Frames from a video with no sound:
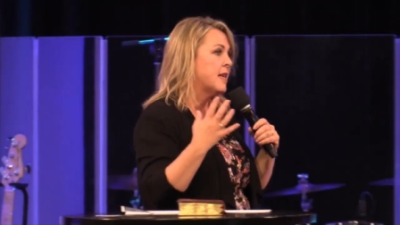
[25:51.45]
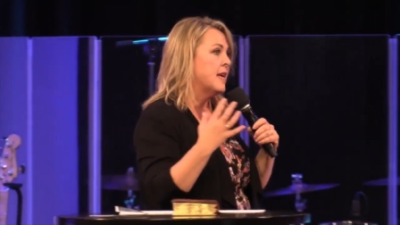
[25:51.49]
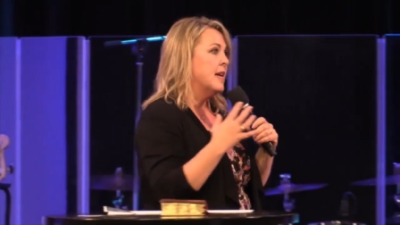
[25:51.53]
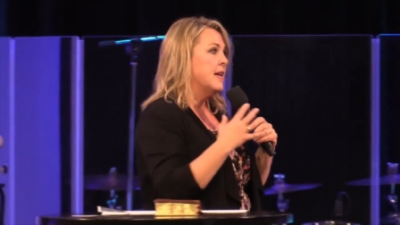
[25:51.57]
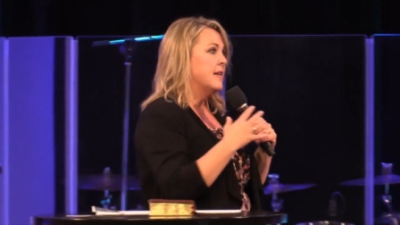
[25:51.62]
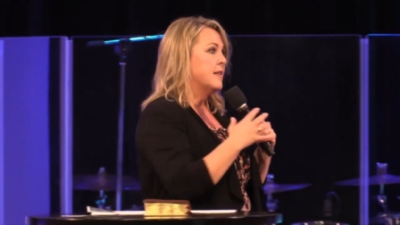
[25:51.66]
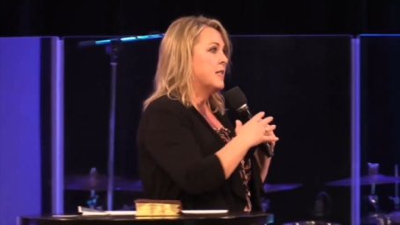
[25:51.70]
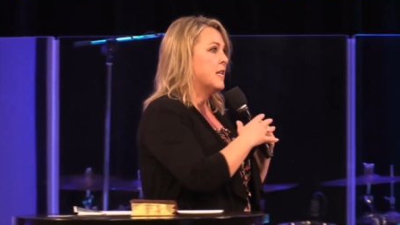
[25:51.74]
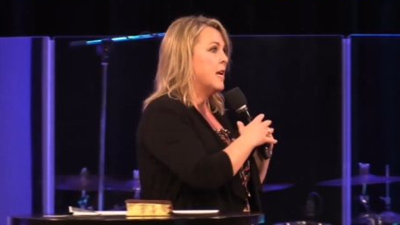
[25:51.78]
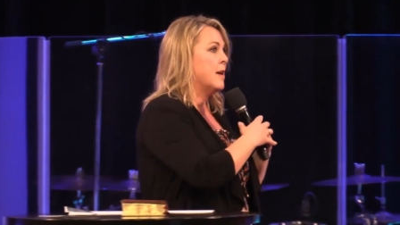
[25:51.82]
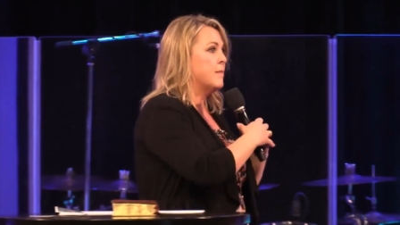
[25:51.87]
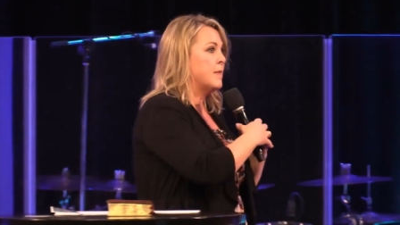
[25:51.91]

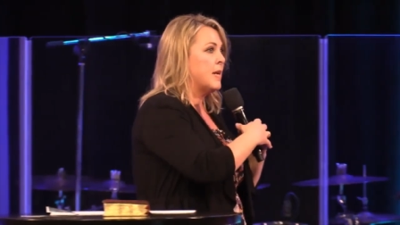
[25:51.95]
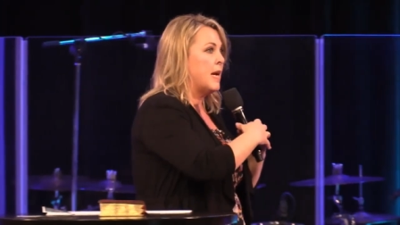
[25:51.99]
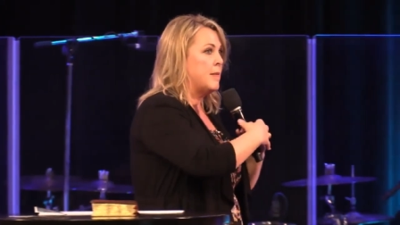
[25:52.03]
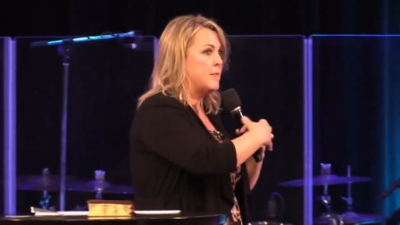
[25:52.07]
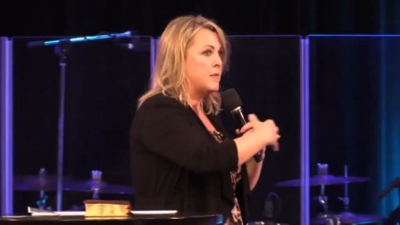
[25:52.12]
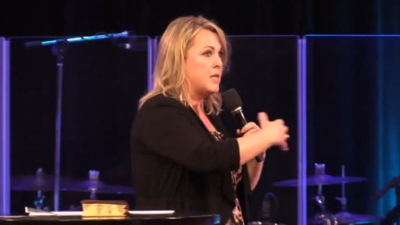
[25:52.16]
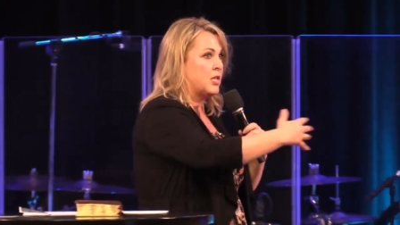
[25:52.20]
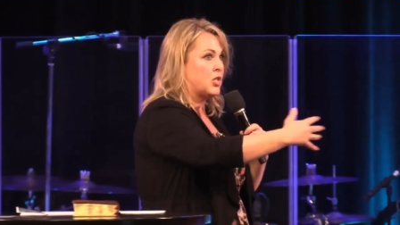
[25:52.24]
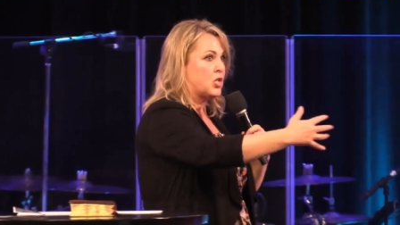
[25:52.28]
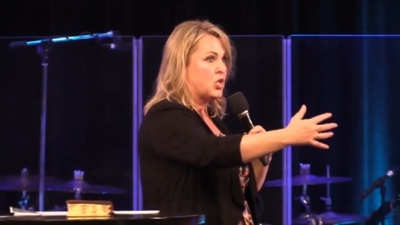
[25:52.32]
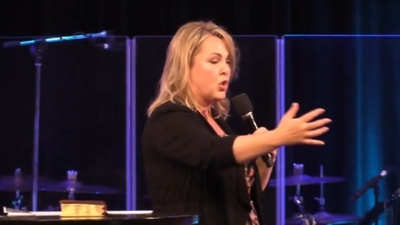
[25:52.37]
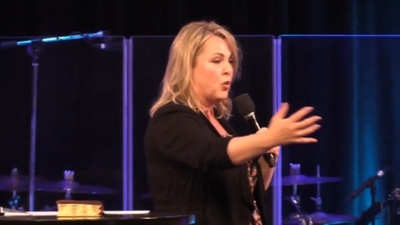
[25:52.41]
sometimes
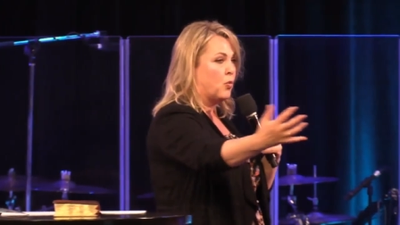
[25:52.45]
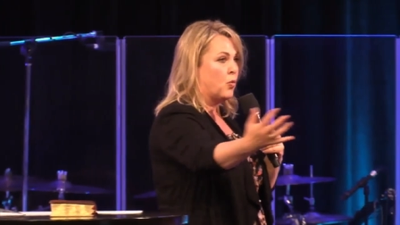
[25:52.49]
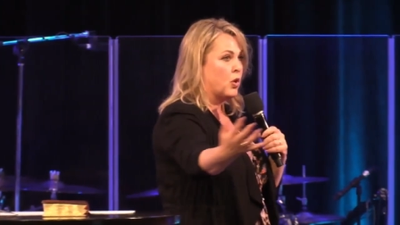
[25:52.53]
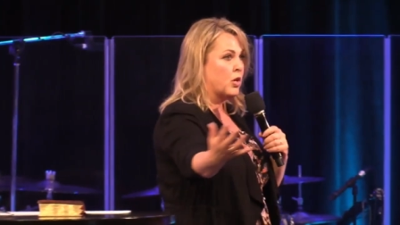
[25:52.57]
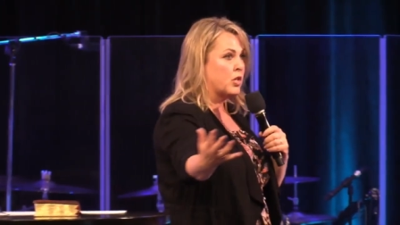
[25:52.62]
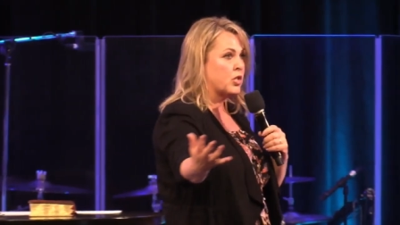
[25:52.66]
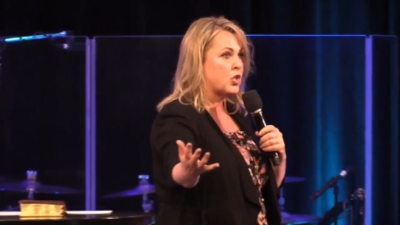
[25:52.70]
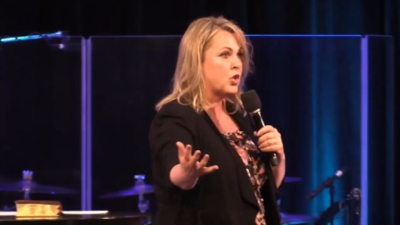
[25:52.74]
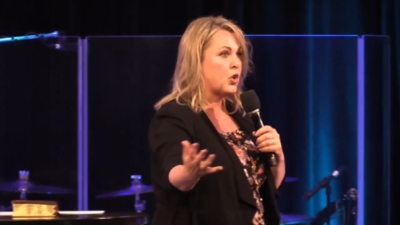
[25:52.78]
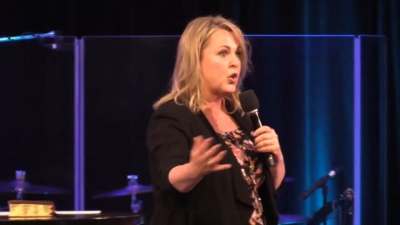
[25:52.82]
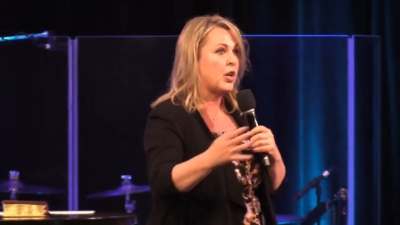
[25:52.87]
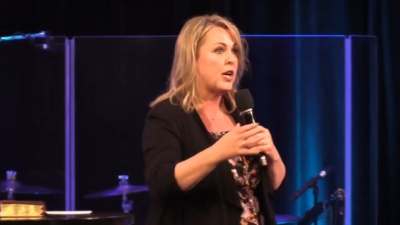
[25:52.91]
it's towards
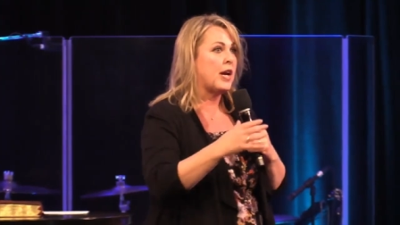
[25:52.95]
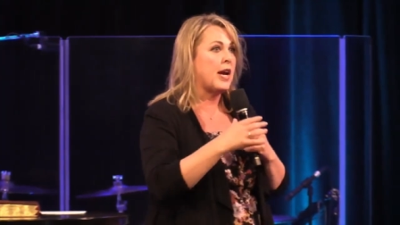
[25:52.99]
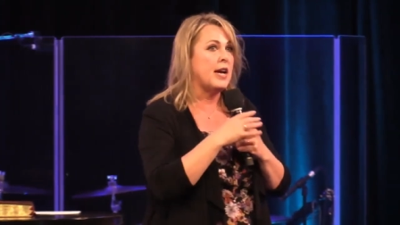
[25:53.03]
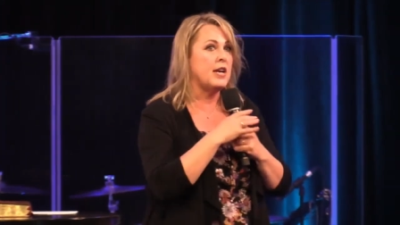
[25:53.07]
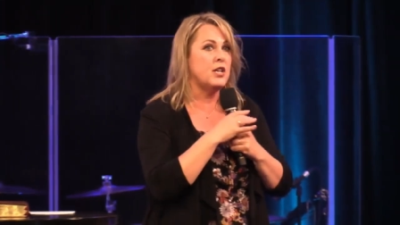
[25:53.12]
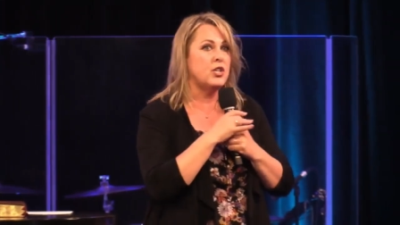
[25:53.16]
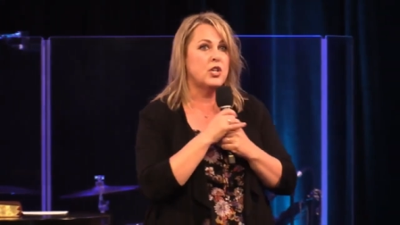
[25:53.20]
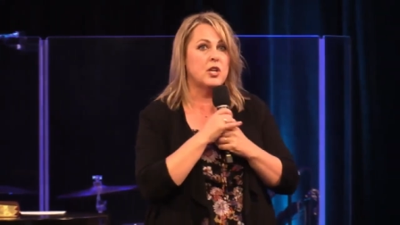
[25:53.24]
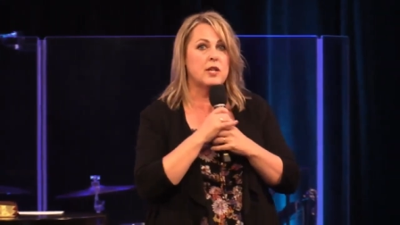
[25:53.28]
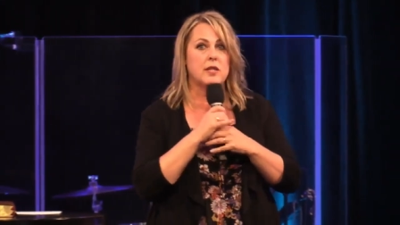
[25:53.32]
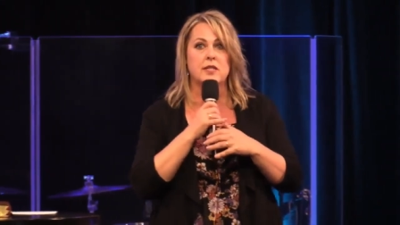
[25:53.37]
creation,